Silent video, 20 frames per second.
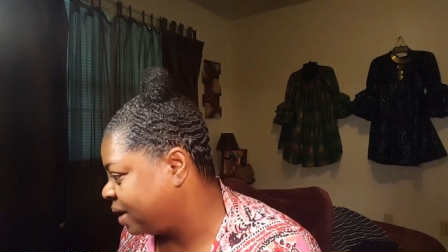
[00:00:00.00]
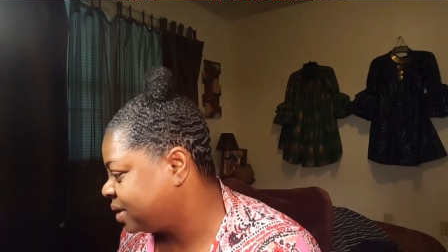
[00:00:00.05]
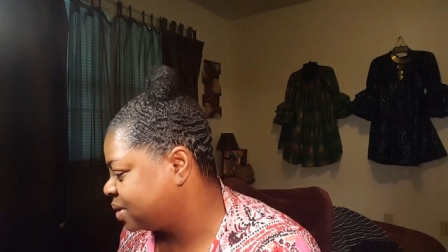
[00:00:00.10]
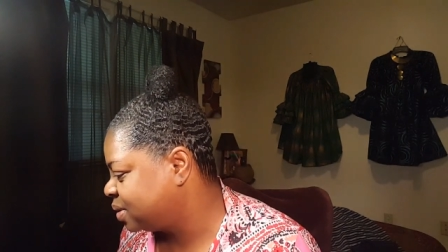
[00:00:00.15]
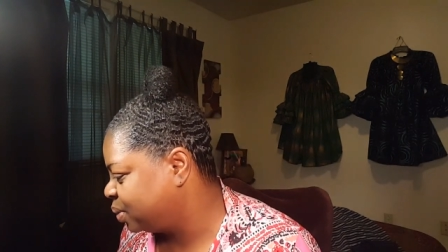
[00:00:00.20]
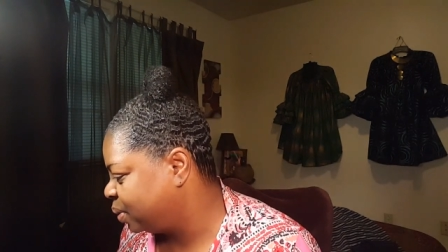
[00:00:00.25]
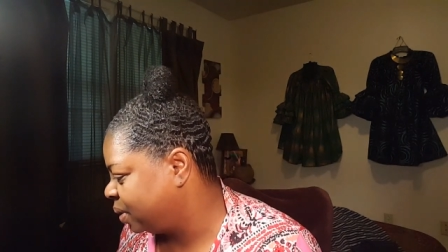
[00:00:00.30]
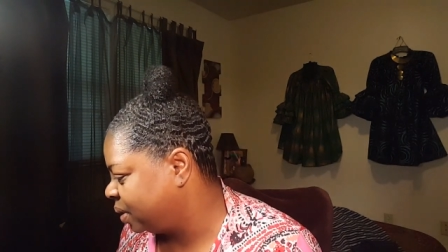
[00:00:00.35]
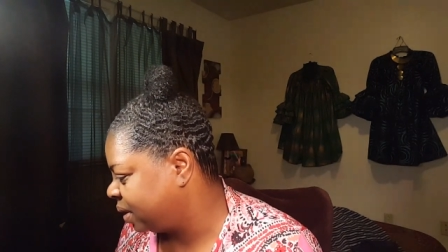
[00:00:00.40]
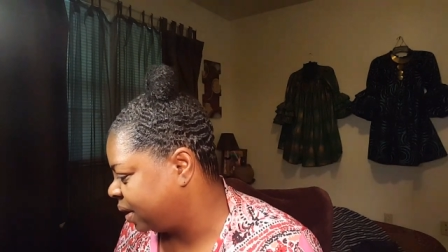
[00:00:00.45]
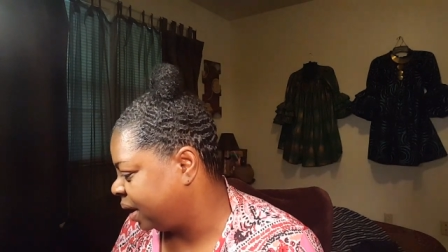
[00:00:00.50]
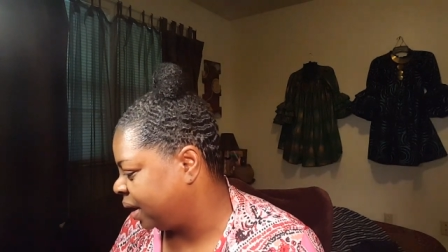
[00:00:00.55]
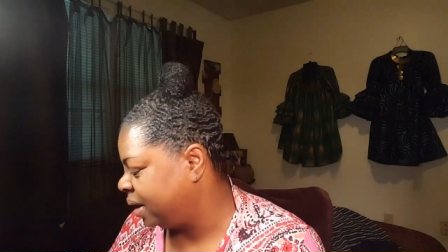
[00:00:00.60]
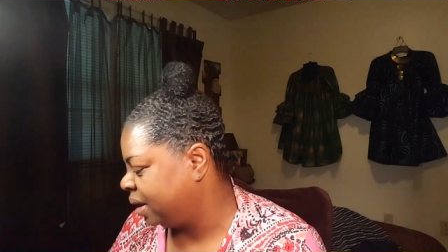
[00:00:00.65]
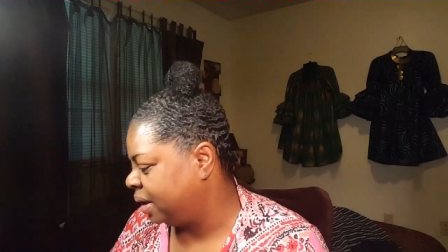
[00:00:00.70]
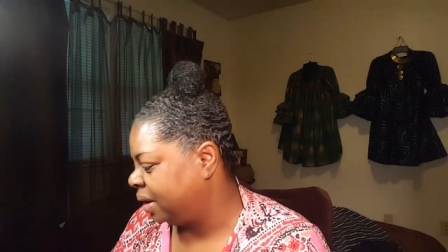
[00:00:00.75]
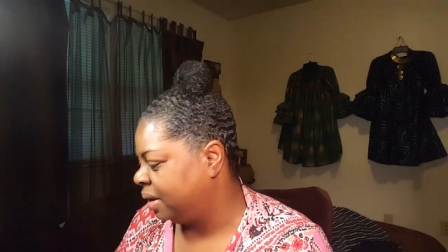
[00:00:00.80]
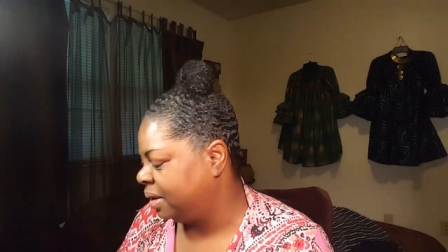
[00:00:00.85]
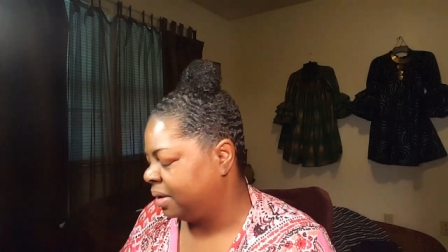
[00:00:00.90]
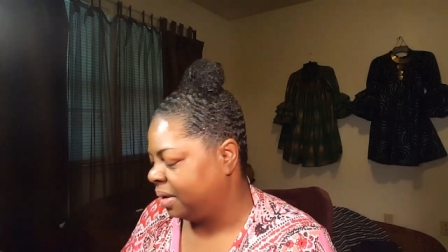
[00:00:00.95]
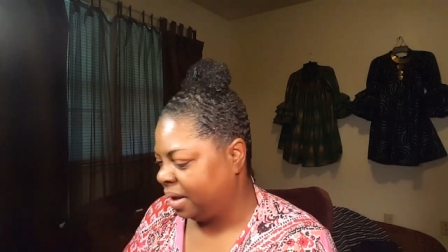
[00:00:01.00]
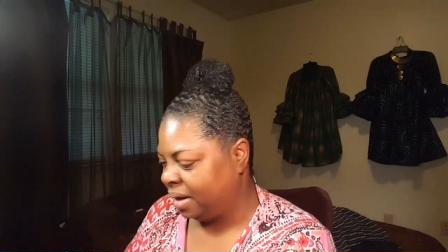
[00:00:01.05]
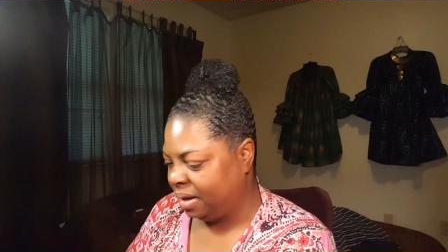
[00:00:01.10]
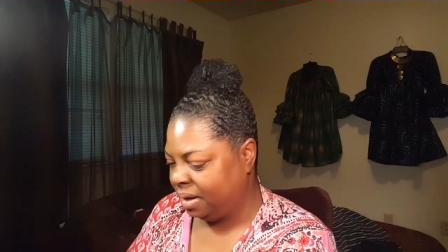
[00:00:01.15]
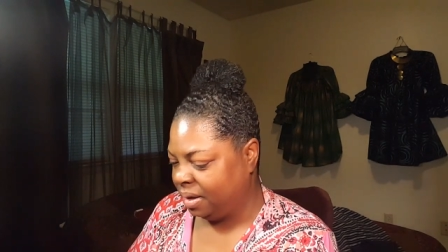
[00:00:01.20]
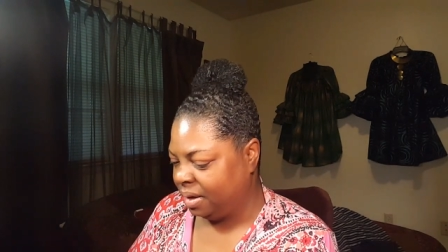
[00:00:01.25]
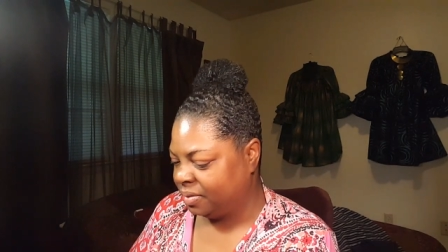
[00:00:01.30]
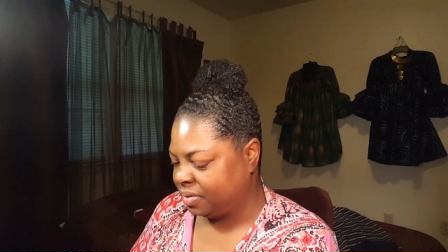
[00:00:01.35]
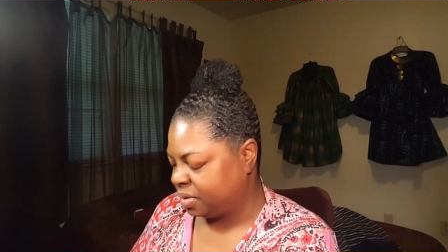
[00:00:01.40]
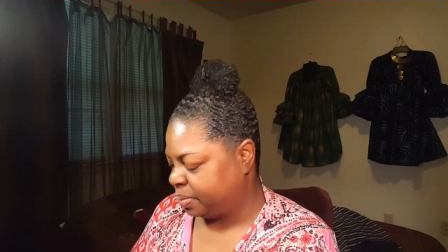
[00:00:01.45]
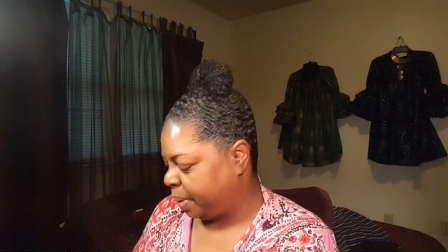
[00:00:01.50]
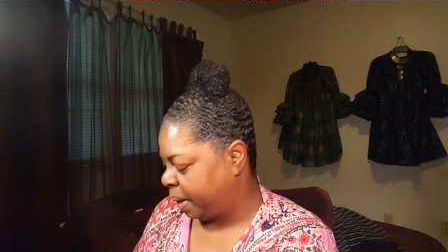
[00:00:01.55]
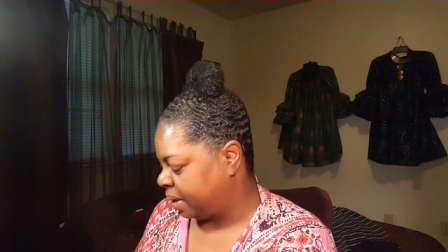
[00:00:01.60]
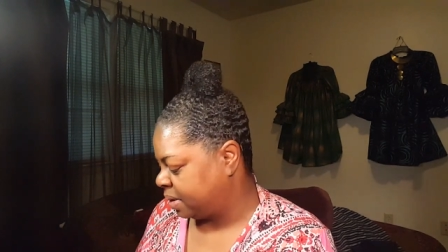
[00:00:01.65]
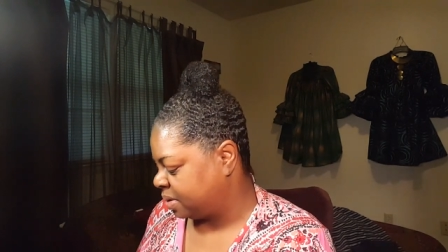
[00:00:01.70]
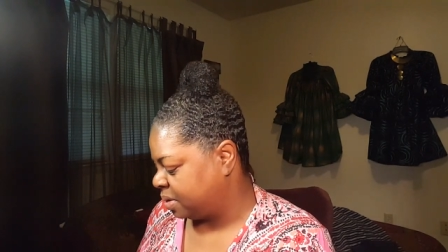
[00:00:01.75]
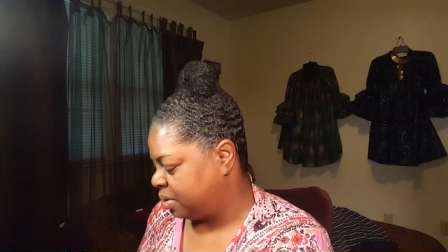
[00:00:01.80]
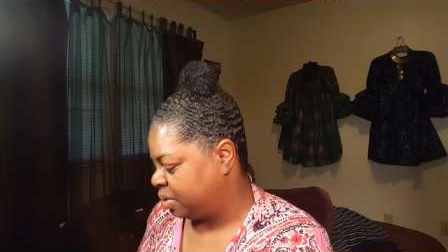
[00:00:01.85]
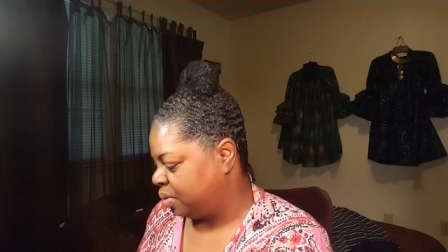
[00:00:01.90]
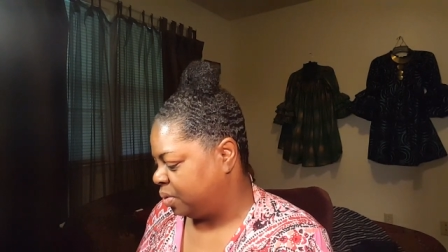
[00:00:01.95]
that's what they eat. They love
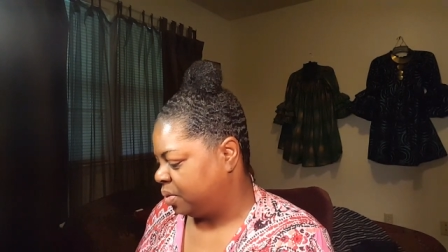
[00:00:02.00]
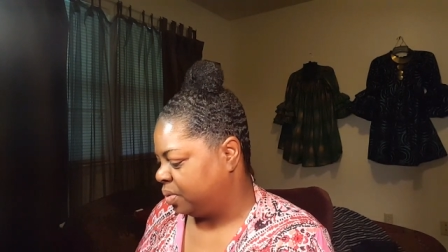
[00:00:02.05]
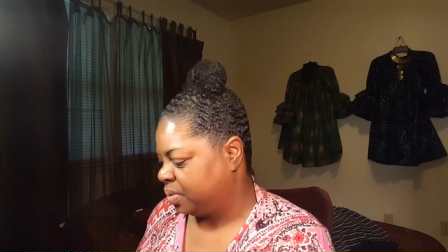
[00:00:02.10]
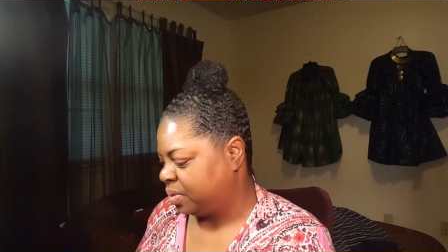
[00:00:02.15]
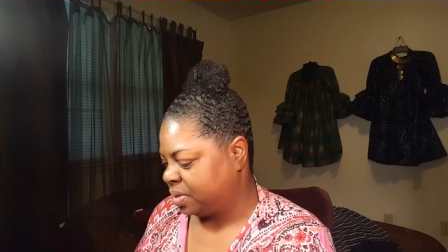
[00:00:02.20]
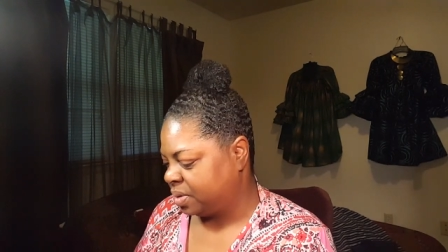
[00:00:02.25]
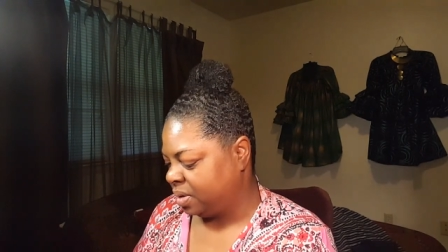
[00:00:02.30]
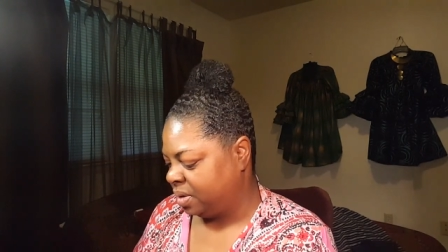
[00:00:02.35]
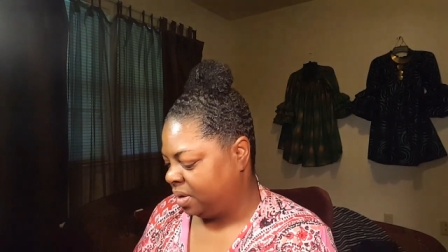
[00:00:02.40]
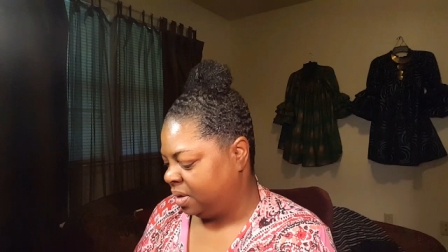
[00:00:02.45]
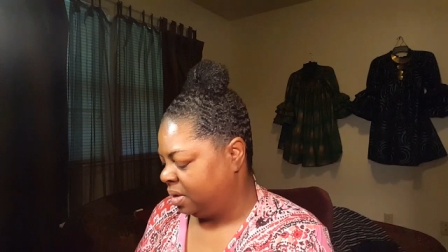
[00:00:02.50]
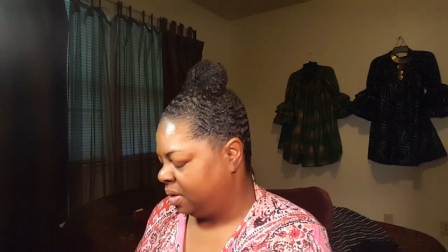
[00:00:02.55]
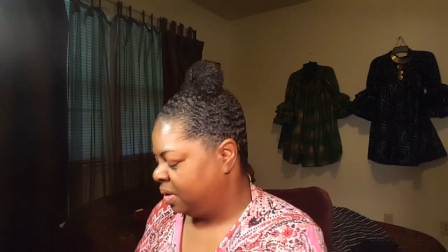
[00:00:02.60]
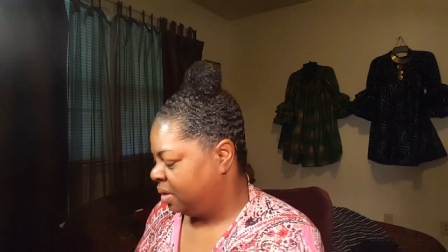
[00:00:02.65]
spicy noodles.